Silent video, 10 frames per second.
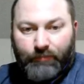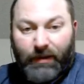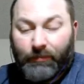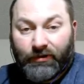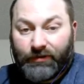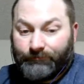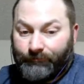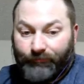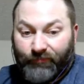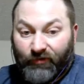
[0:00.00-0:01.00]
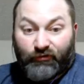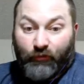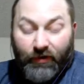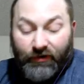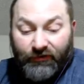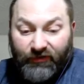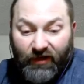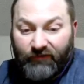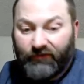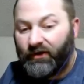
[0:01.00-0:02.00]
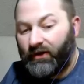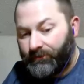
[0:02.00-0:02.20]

people are destroying your stuff,